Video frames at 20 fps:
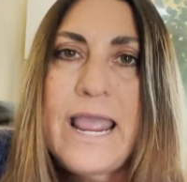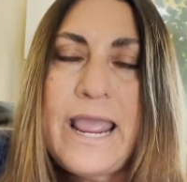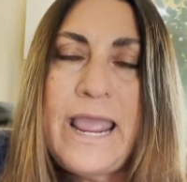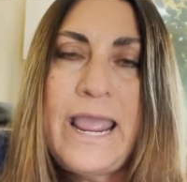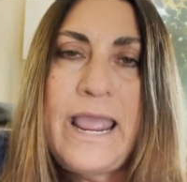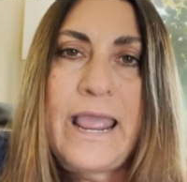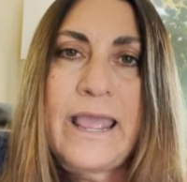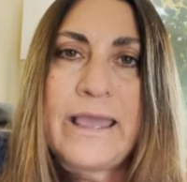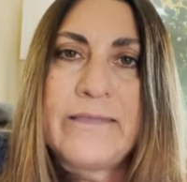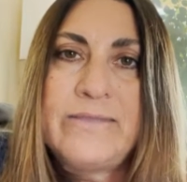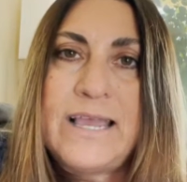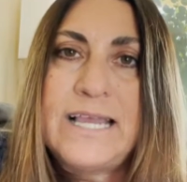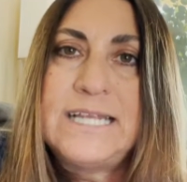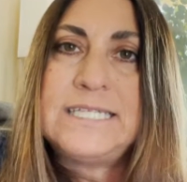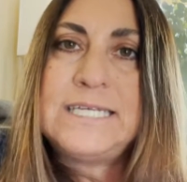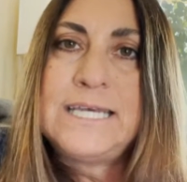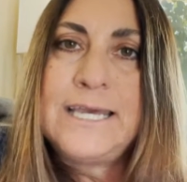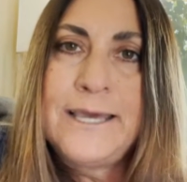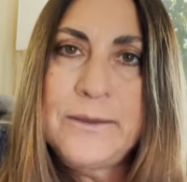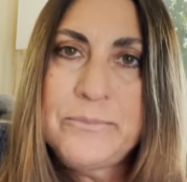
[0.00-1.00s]
and they
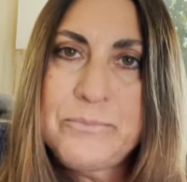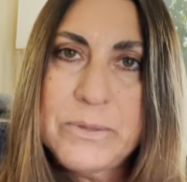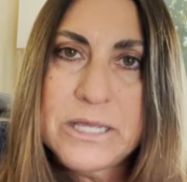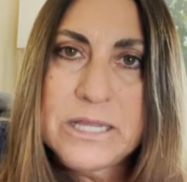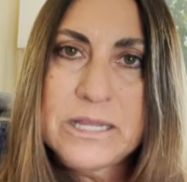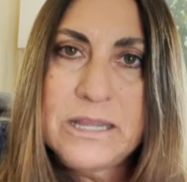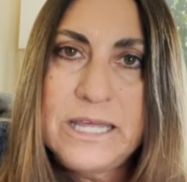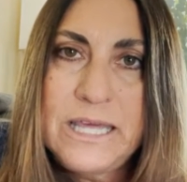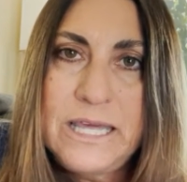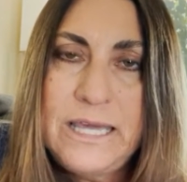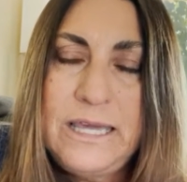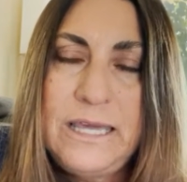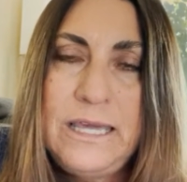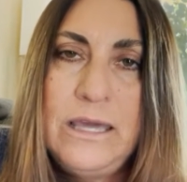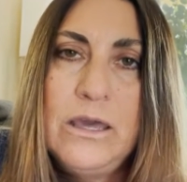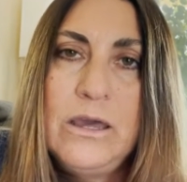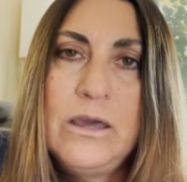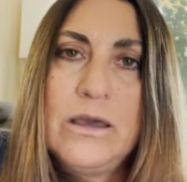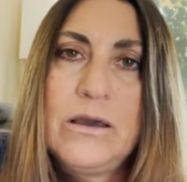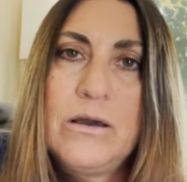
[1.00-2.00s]
typically
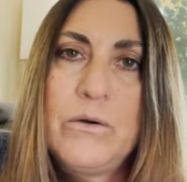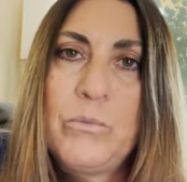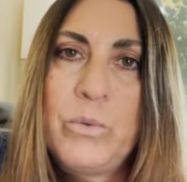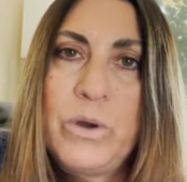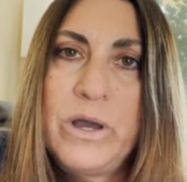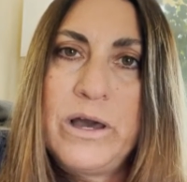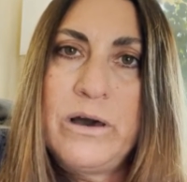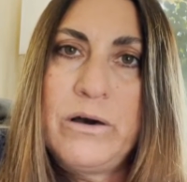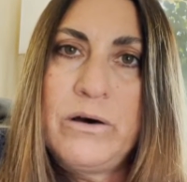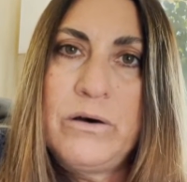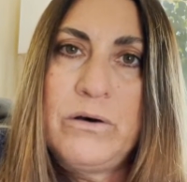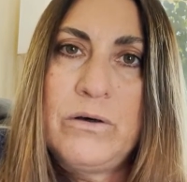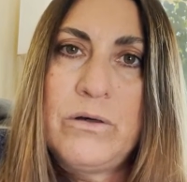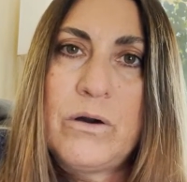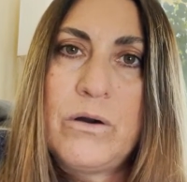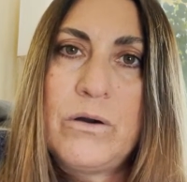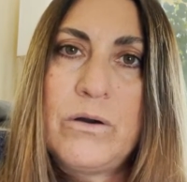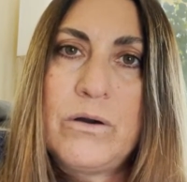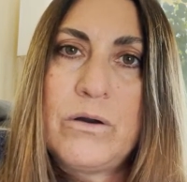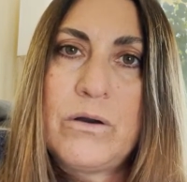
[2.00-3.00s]

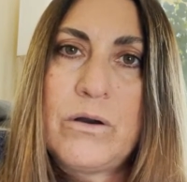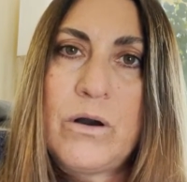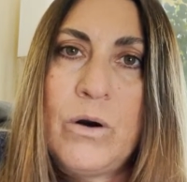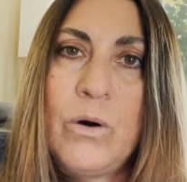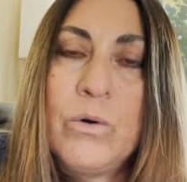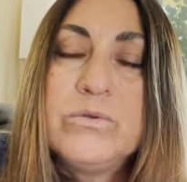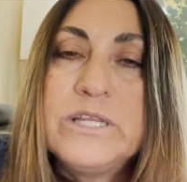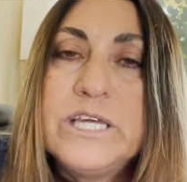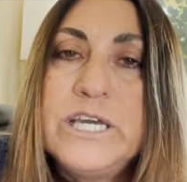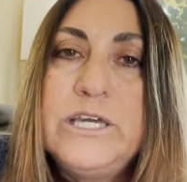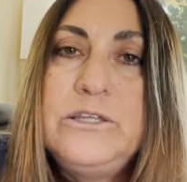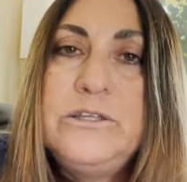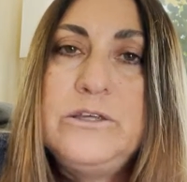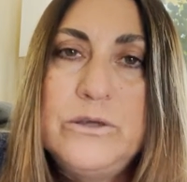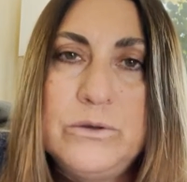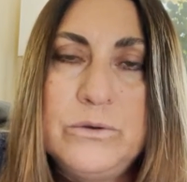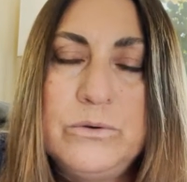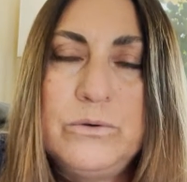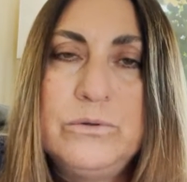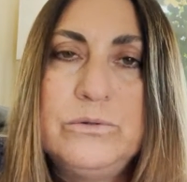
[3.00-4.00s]
will only
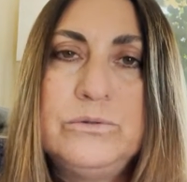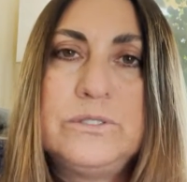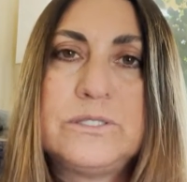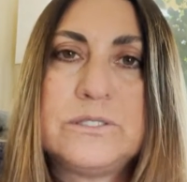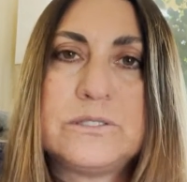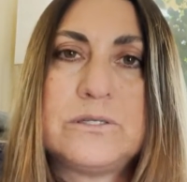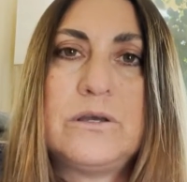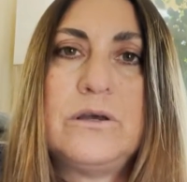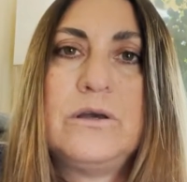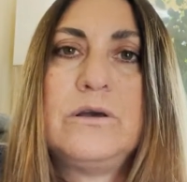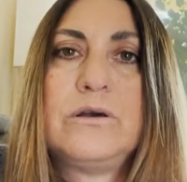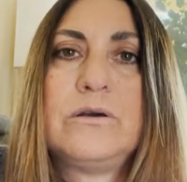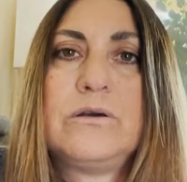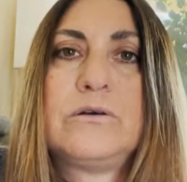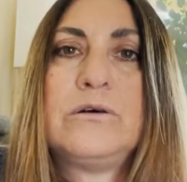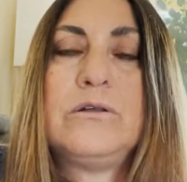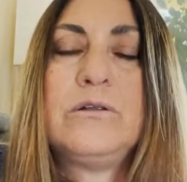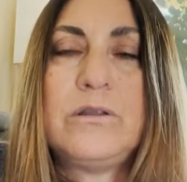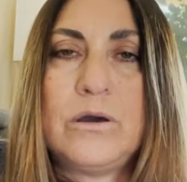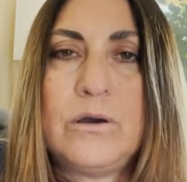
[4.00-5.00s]
use
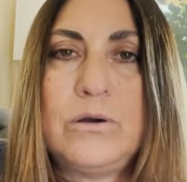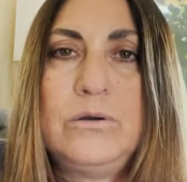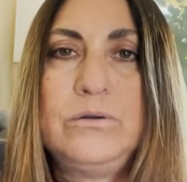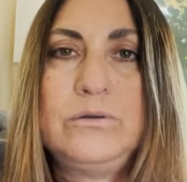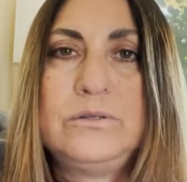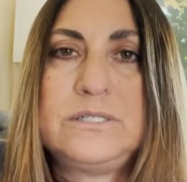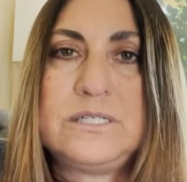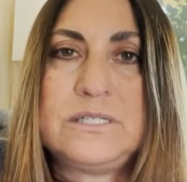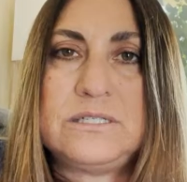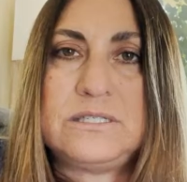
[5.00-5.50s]
closed